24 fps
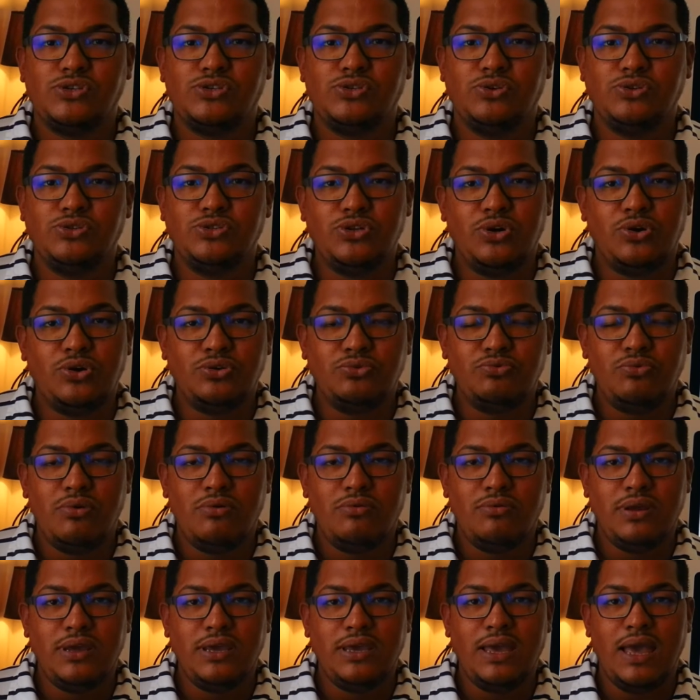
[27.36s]
So don't
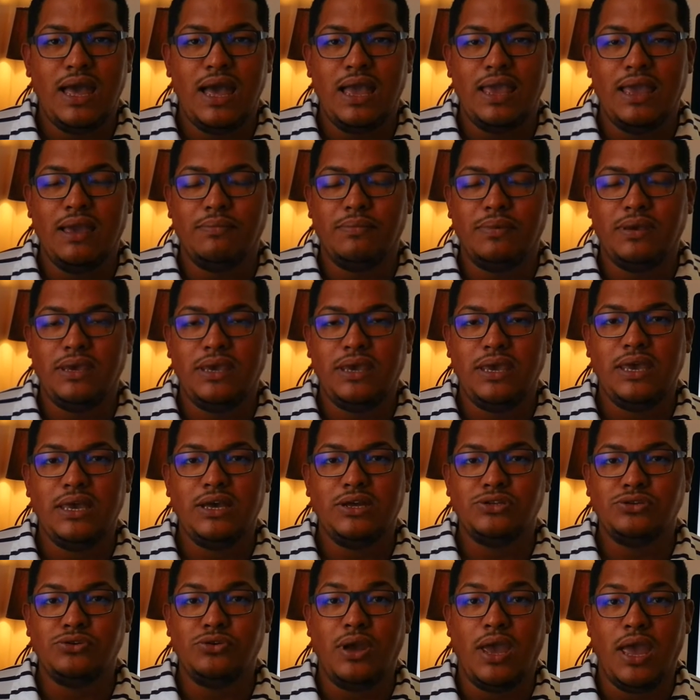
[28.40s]
worry, I am here
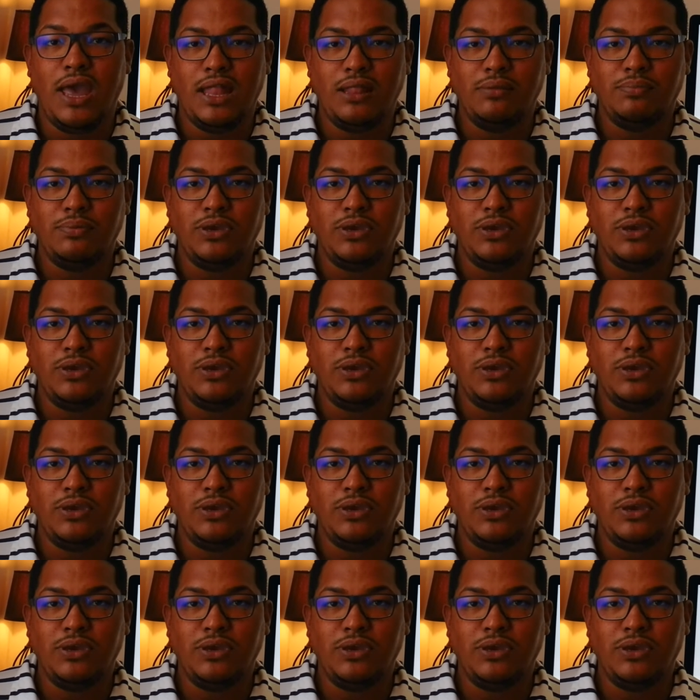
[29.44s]
to help